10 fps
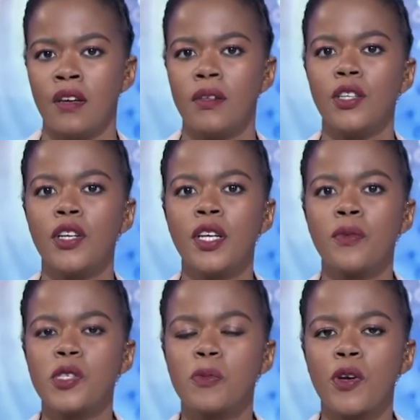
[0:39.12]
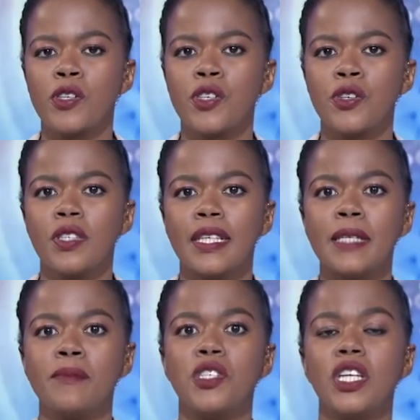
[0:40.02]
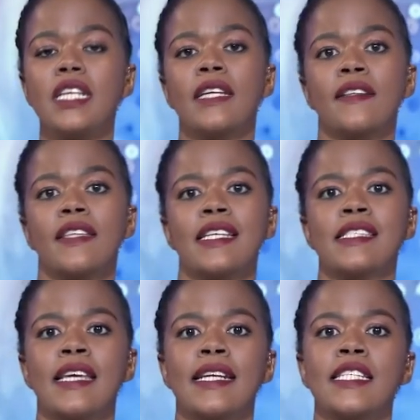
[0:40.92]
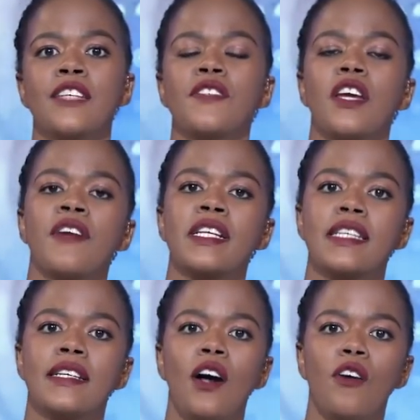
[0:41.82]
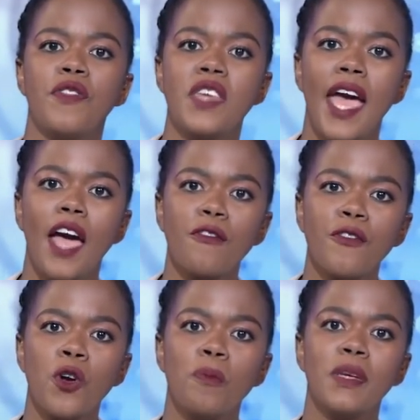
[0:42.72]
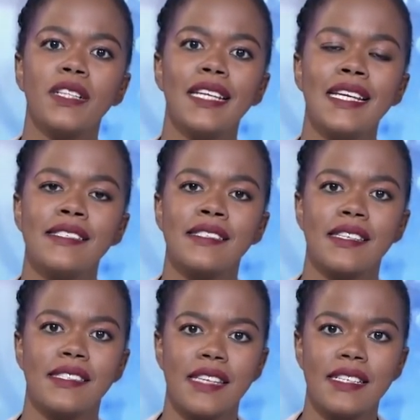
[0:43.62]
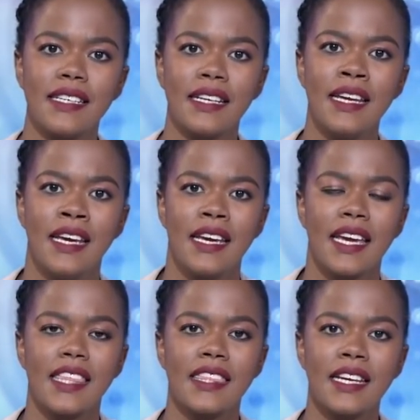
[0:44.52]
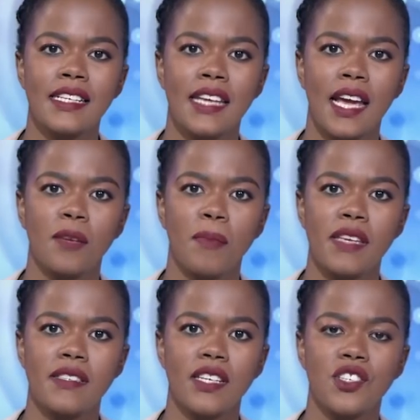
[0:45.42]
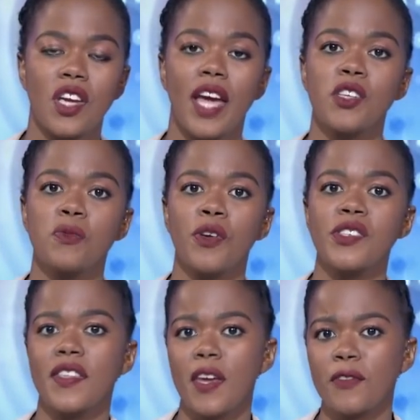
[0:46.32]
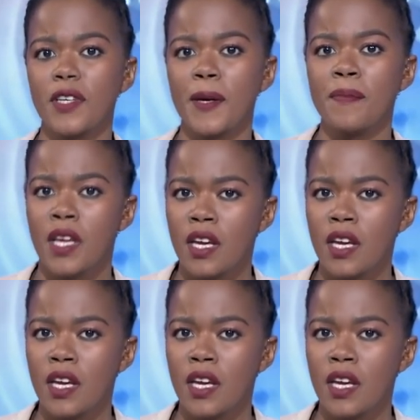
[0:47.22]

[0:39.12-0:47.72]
Well, earlier we spoke to Na'eem Jeenah, the executive director of the Afro Middle East Center, a think tank based in Johannesburg, South Africa.